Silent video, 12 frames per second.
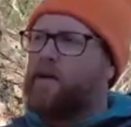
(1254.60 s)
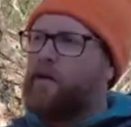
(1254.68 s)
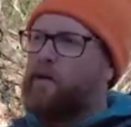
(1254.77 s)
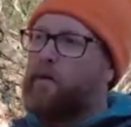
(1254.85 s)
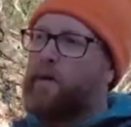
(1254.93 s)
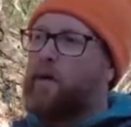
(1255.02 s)

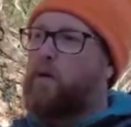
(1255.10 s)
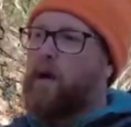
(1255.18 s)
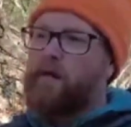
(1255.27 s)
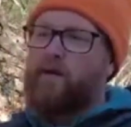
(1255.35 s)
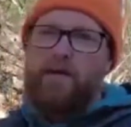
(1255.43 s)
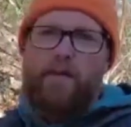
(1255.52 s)
when we
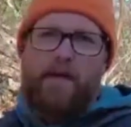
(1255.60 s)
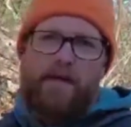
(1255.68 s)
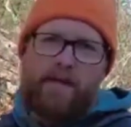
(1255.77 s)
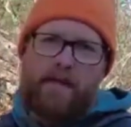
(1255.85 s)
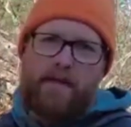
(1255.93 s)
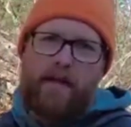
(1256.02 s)
acquired these
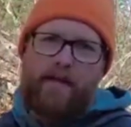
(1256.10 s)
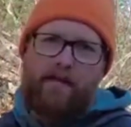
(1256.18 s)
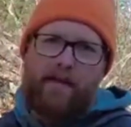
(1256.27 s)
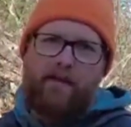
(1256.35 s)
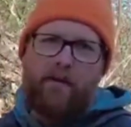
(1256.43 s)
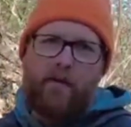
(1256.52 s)
pieces,
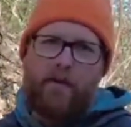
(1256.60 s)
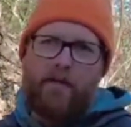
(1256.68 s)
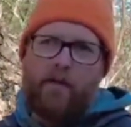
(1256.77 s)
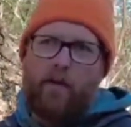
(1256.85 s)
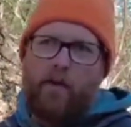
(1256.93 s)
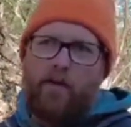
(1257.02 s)
having folks
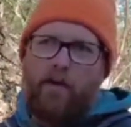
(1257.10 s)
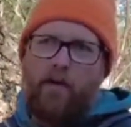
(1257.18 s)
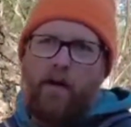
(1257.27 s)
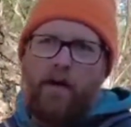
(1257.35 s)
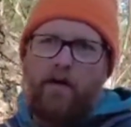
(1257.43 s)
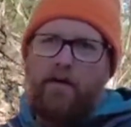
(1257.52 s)
that were on the
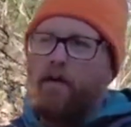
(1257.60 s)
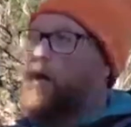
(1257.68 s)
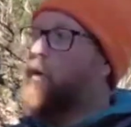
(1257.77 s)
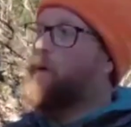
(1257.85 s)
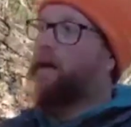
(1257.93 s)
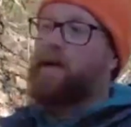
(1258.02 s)
ground
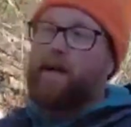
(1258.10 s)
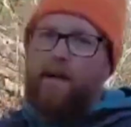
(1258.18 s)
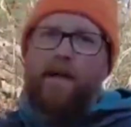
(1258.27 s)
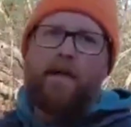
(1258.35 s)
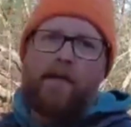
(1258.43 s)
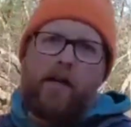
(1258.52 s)
knowing,
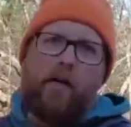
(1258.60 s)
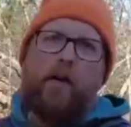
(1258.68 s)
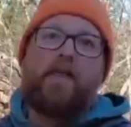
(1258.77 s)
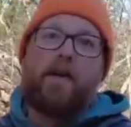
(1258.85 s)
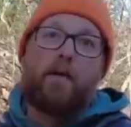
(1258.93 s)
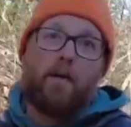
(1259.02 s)
you know,
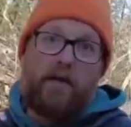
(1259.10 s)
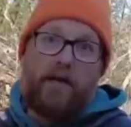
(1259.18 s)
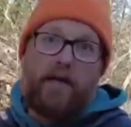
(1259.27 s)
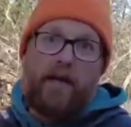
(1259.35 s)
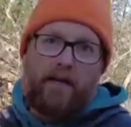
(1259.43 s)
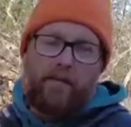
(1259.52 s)
what they were
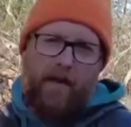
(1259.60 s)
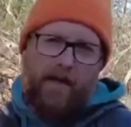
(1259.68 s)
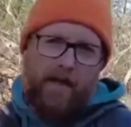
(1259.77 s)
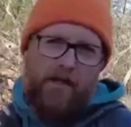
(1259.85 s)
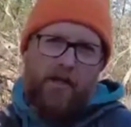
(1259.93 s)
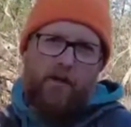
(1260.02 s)
looking at and
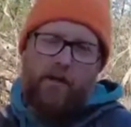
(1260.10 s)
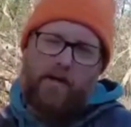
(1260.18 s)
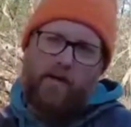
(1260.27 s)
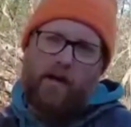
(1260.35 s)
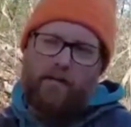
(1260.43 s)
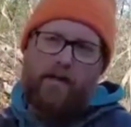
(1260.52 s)
making sure we were
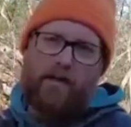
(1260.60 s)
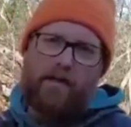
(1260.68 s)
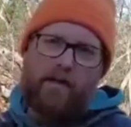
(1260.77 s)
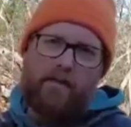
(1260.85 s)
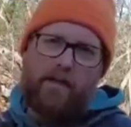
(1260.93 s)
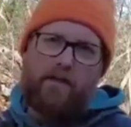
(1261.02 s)
grabbing
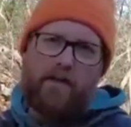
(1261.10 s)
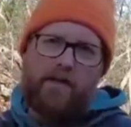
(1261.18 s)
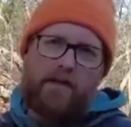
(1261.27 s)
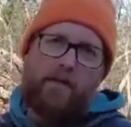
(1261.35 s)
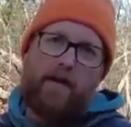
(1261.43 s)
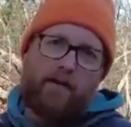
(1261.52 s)
some neat
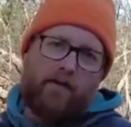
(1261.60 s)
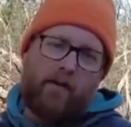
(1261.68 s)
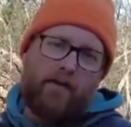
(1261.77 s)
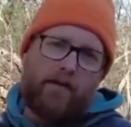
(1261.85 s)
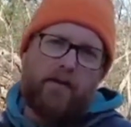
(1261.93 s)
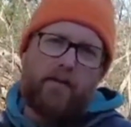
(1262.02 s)
pieces of
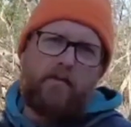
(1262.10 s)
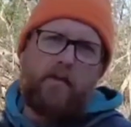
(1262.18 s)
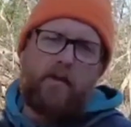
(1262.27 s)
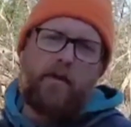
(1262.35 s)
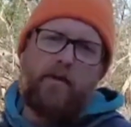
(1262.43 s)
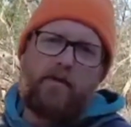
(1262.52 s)
biodiversity
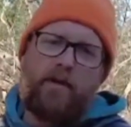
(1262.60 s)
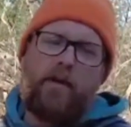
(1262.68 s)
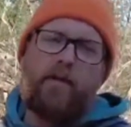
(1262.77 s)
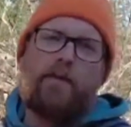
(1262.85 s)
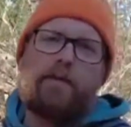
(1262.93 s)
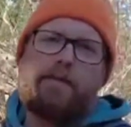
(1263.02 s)
before they were developed.